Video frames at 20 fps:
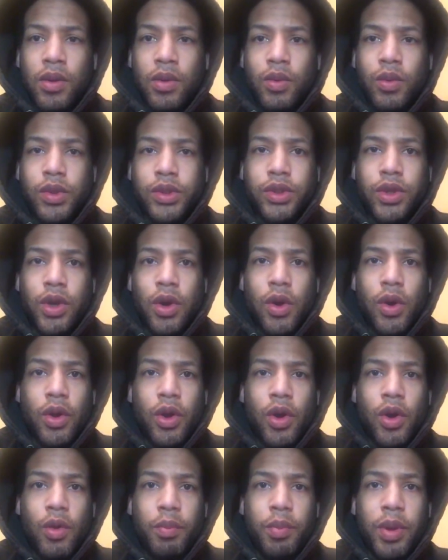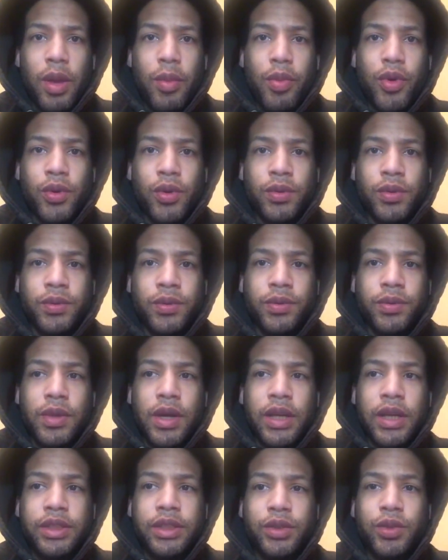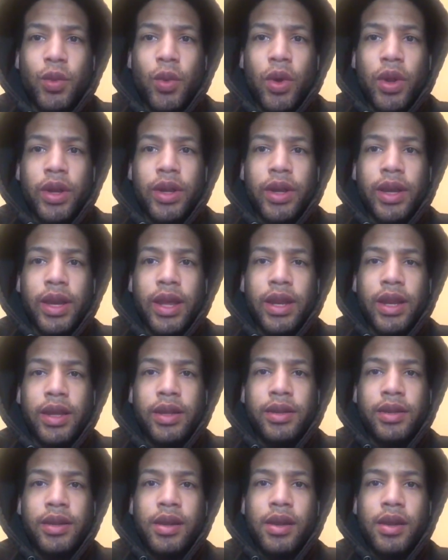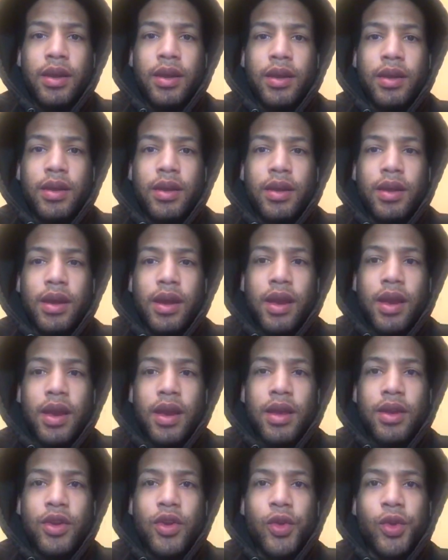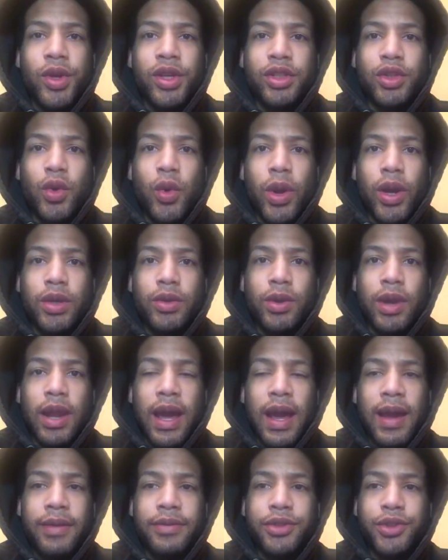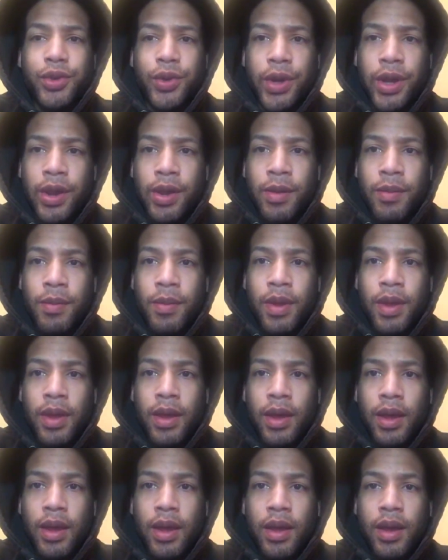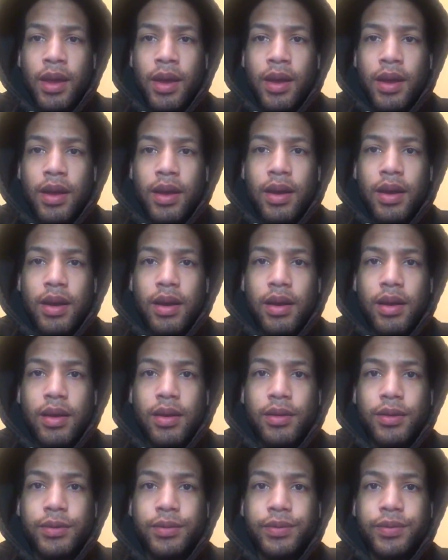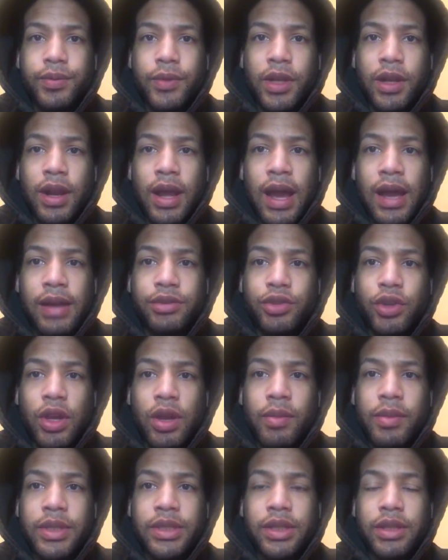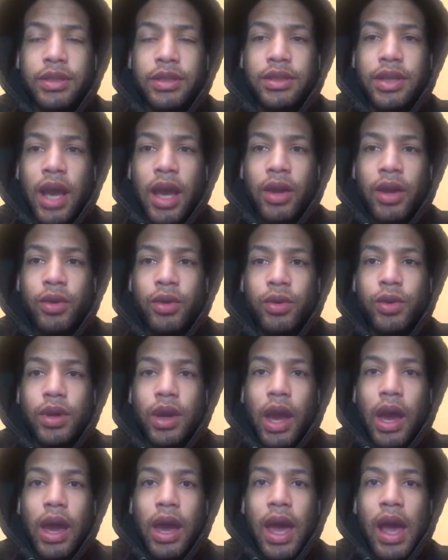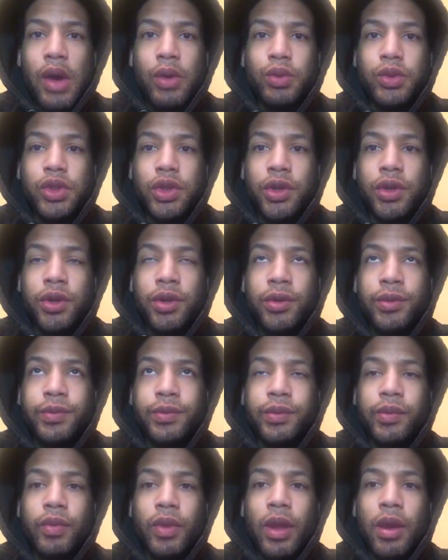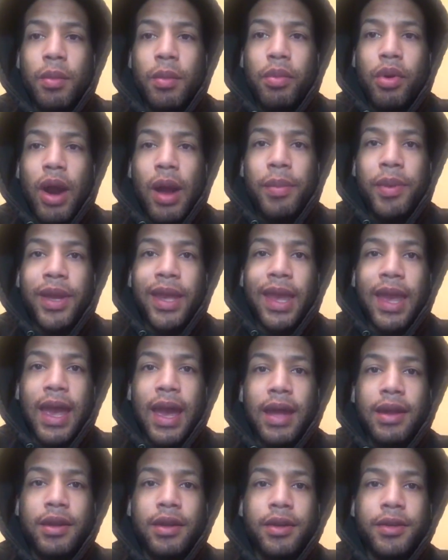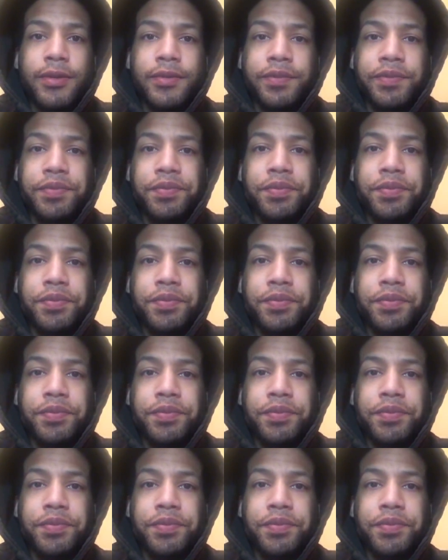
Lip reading: What's going on, people? I just wanted to get in and do this quick live stream. The live stream is entitled Counter Propaganda: